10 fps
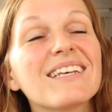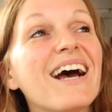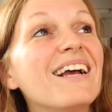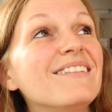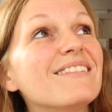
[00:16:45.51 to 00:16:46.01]

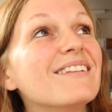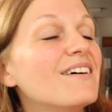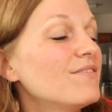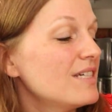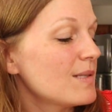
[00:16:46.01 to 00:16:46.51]
I
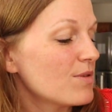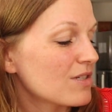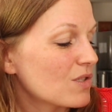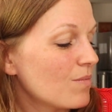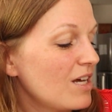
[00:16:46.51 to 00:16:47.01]
love this
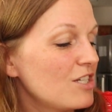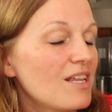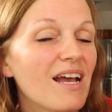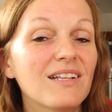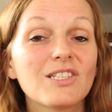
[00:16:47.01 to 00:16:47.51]
book so much.
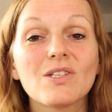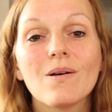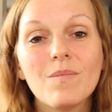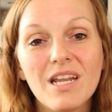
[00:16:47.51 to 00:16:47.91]
They had so